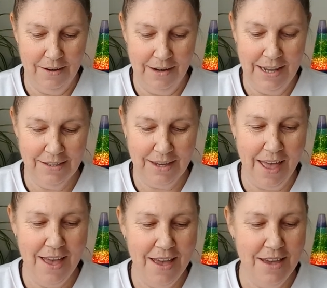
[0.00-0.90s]
Next
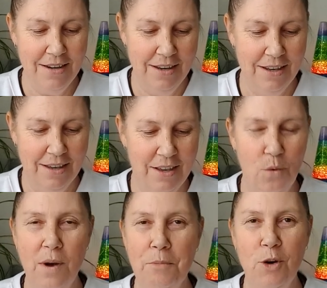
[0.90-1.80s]
card.
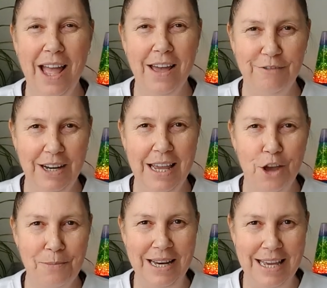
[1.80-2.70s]
One more card for Leo,
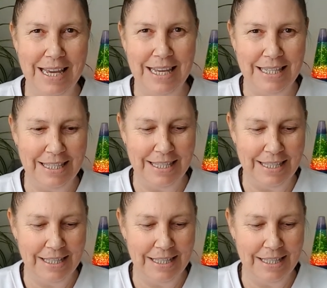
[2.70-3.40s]
please.